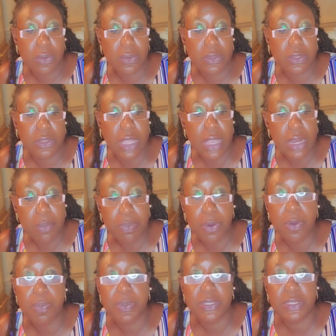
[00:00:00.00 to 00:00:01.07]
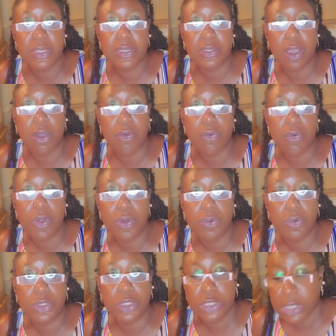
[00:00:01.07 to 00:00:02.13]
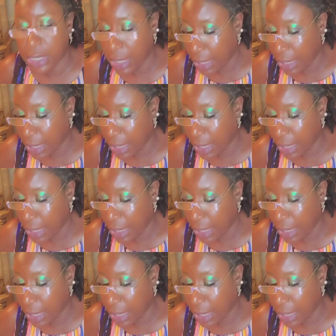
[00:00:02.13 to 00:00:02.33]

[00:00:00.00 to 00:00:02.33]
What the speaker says: study purposes a roach,